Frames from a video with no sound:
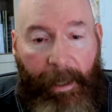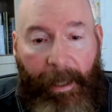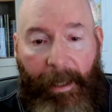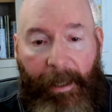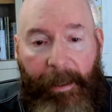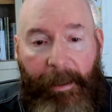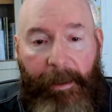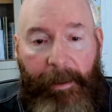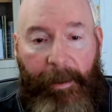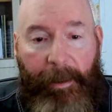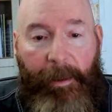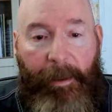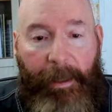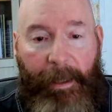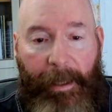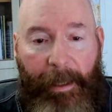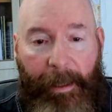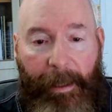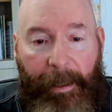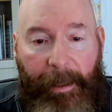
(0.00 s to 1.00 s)

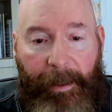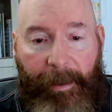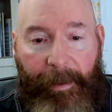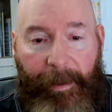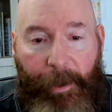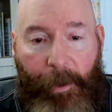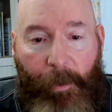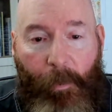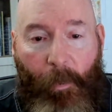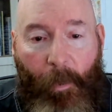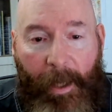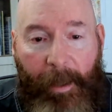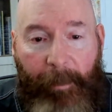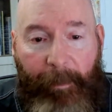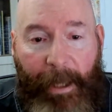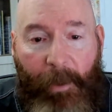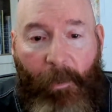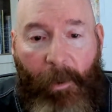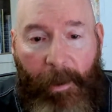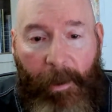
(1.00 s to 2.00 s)
you want to
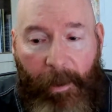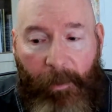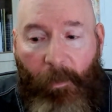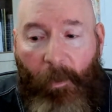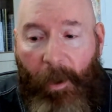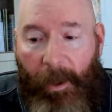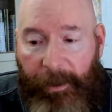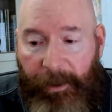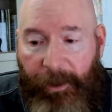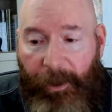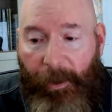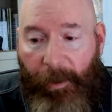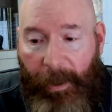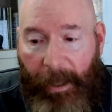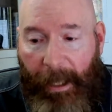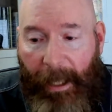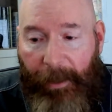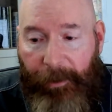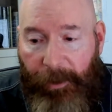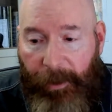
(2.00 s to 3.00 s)
meet one-on-one so you
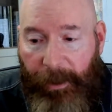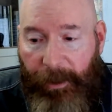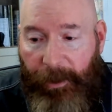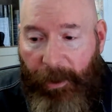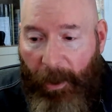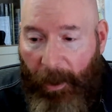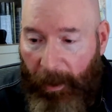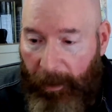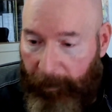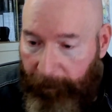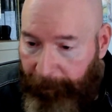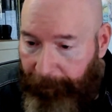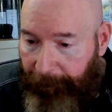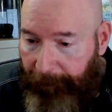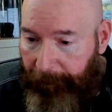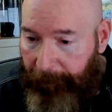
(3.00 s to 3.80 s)
can actually talk.